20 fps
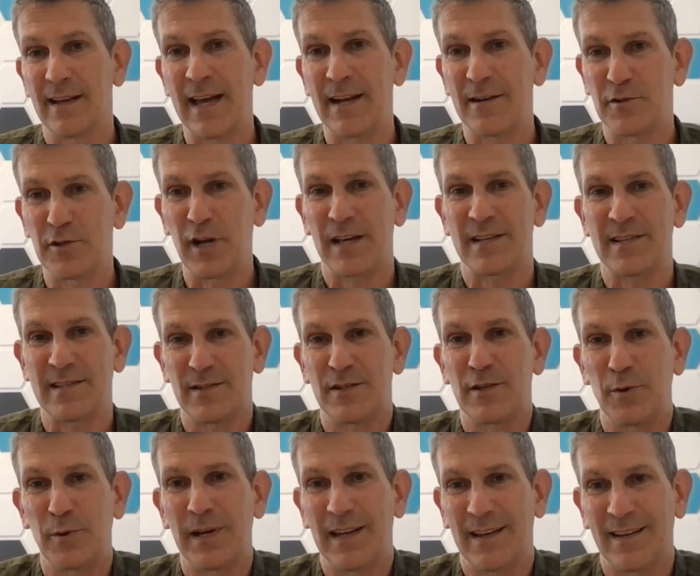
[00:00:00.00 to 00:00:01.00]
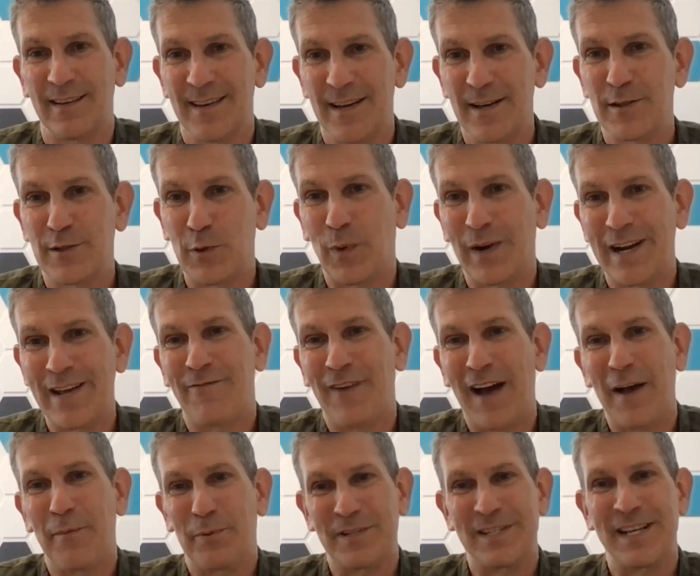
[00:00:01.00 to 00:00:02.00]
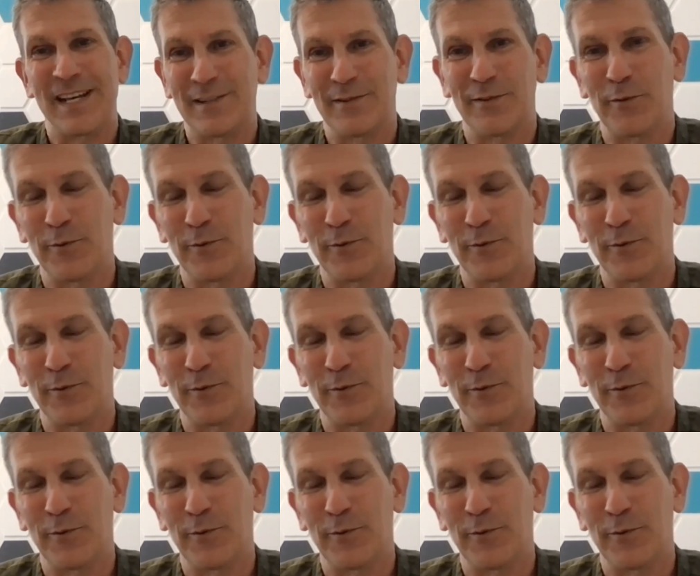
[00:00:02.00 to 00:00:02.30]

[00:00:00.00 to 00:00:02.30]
and just doing 25%